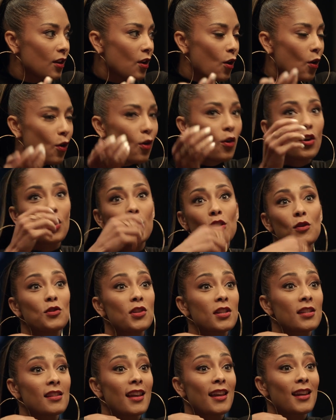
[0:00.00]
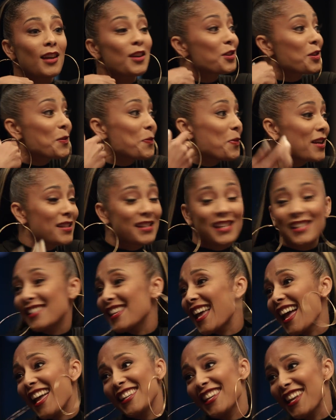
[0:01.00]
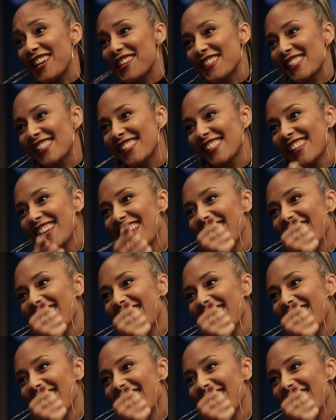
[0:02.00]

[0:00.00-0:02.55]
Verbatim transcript: Right. Or are you just like suppressing sadness?